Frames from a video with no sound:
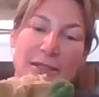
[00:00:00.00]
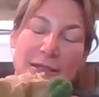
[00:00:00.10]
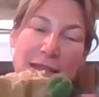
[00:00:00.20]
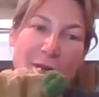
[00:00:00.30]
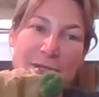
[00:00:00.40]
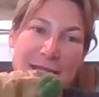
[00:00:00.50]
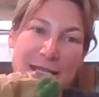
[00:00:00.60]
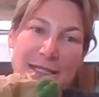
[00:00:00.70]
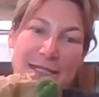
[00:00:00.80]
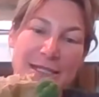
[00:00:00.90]
now it's
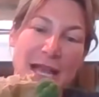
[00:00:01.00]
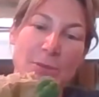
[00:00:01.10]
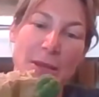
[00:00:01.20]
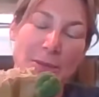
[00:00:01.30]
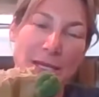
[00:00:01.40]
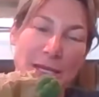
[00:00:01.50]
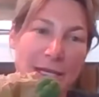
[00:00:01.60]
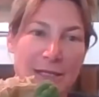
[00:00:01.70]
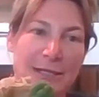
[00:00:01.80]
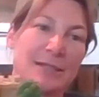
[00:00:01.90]
getting a side baby.
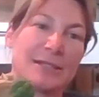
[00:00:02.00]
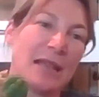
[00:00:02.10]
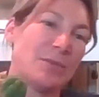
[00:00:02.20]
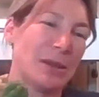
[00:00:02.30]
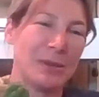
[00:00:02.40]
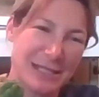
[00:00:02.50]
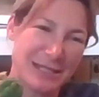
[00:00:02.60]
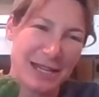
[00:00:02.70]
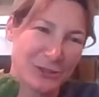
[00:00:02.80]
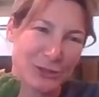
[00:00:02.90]
Side baby, it's a
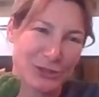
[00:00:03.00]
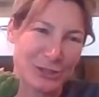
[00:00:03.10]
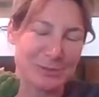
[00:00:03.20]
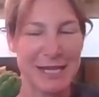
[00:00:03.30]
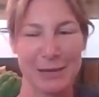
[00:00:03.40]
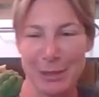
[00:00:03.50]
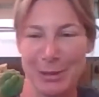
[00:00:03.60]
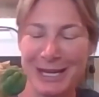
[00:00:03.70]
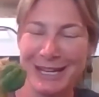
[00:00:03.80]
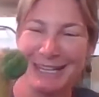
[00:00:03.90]
technical term, side
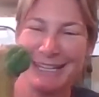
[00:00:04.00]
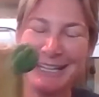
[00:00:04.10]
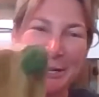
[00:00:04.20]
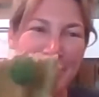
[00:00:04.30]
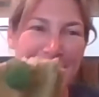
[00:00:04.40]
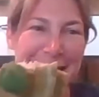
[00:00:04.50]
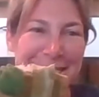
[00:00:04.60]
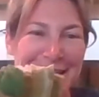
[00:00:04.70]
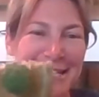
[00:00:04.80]
baby, right?